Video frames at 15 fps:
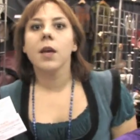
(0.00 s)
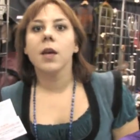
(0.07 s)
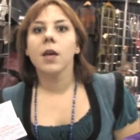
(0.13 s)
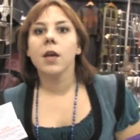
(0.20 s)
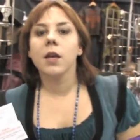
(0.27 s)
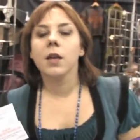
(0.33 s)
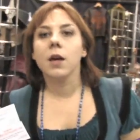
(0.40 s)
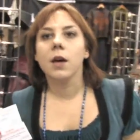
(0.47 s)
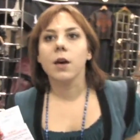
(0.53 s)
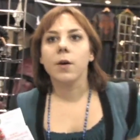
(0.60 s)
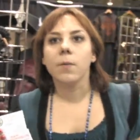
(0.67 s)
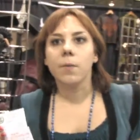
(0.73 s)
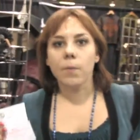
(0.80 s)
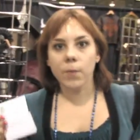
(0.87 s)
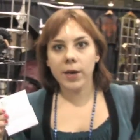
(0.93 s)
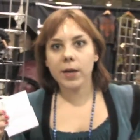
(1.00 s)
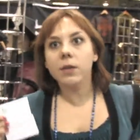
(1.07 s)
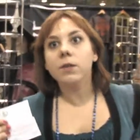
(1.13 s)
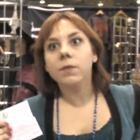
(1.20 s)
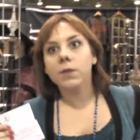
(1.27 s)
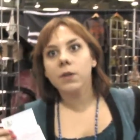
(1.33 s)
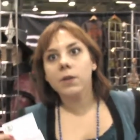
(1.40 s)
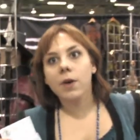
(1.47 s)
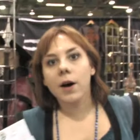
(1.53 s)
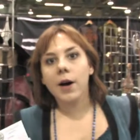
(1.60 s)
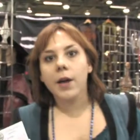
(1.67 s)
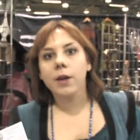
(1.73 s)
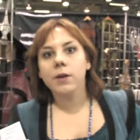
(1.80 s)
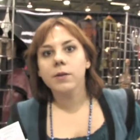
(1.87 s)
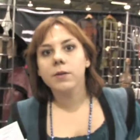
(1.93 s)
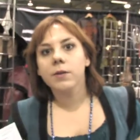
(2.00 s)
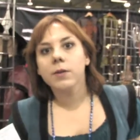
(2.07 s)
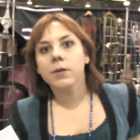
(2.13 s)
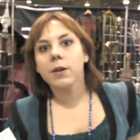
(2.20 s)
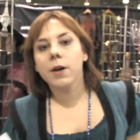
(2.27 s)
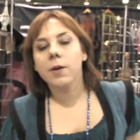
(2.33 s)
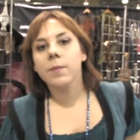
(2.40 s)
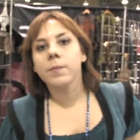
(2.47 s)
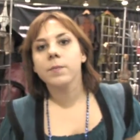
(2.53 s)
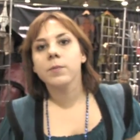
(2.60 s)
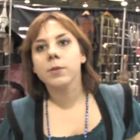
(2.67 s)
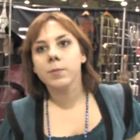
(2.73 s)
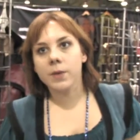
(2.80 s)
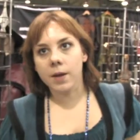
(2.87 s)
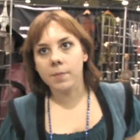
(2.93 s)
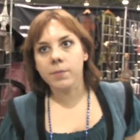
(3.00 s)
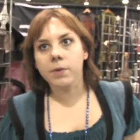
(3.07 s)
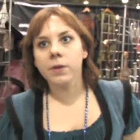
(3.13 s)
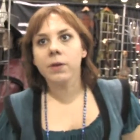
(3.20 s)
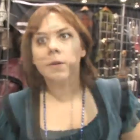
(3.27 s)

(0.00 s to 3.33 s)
in uh, Waynesville, Ohio, come um, September.